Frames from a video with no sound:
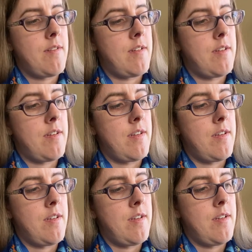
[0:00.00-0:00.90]

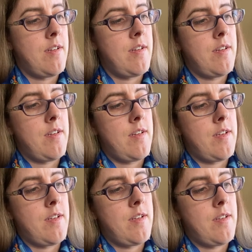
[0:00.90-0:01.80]

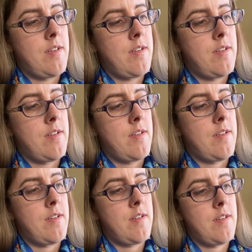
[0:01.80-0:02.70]

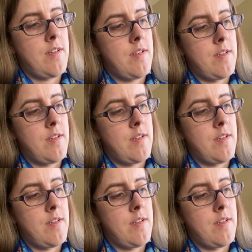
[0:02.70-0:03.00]
Nobody speaks.